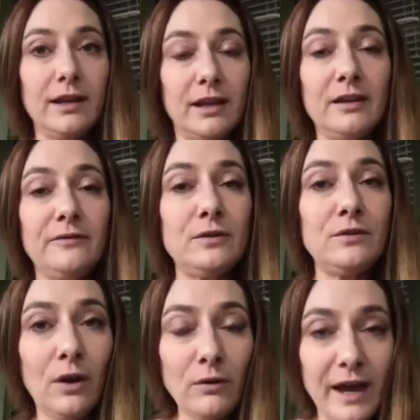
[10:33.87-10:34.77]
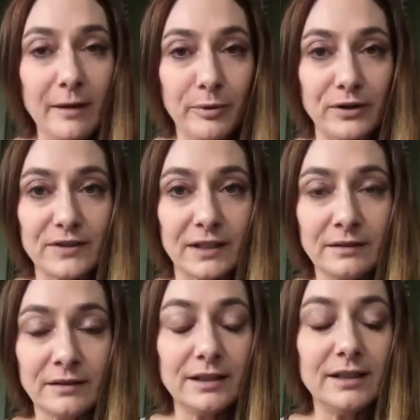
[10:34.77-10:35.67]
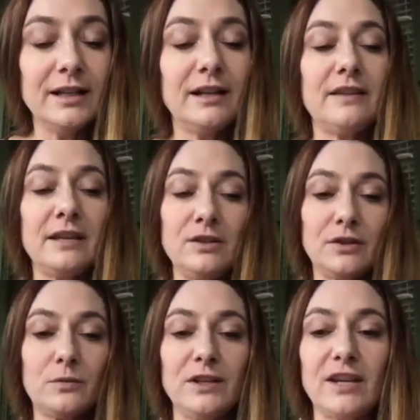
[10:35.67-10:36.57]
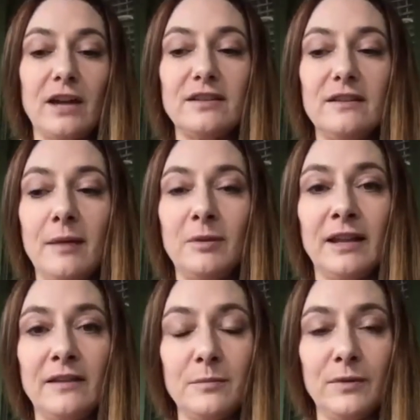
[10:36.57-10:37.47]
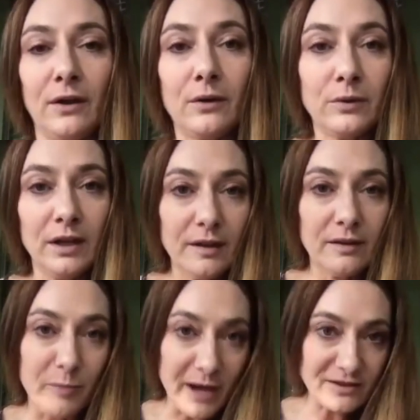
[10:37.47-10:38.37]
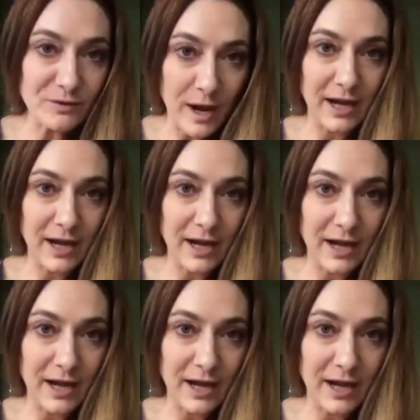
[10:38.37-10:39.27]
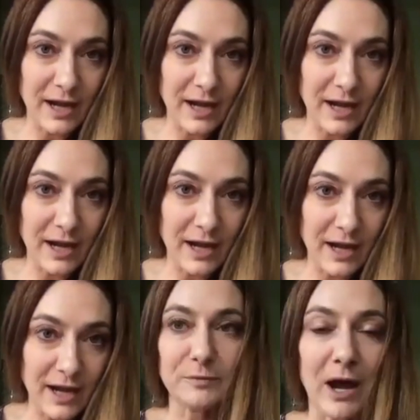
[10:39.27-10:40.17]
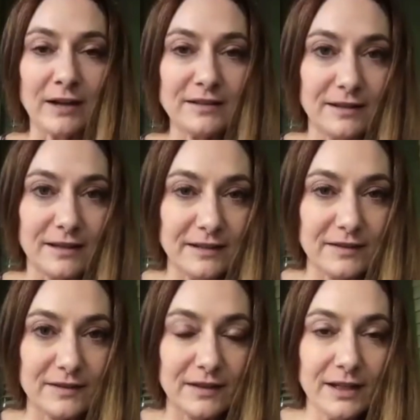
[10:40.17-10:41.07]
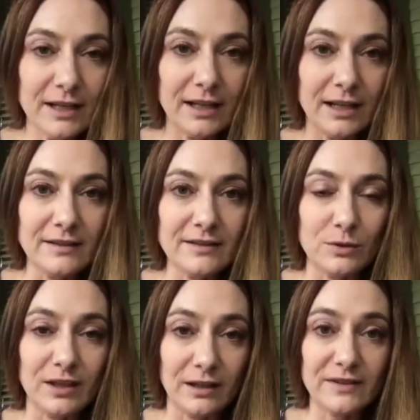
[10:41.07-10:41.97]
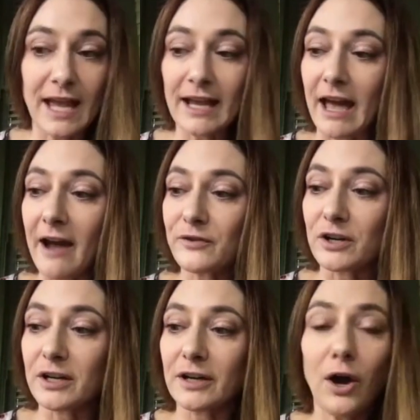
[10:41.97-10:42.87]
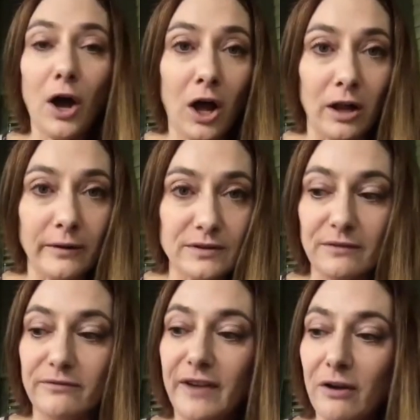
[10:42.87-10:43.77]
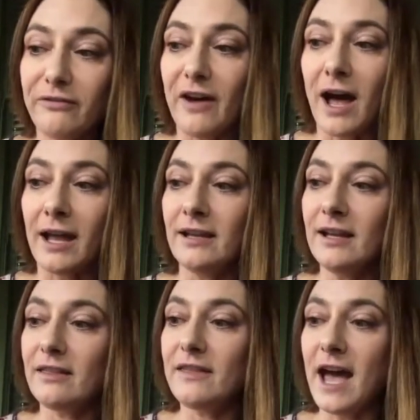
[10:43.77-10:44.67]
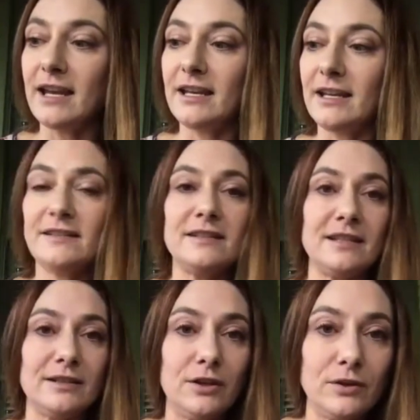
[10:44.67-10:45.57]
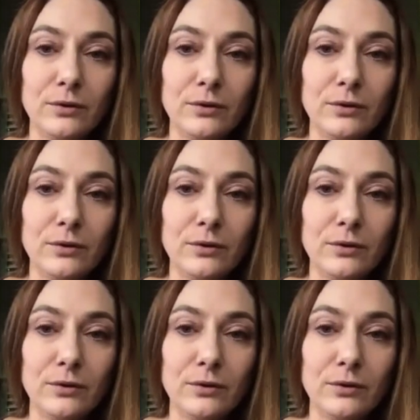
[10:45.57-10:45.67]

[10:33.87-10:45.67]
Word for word: And if you know that person, then you could reach out to them and let them know the best way to respond to this is to give SAG-AFTRA a call to verify that it is indeed you,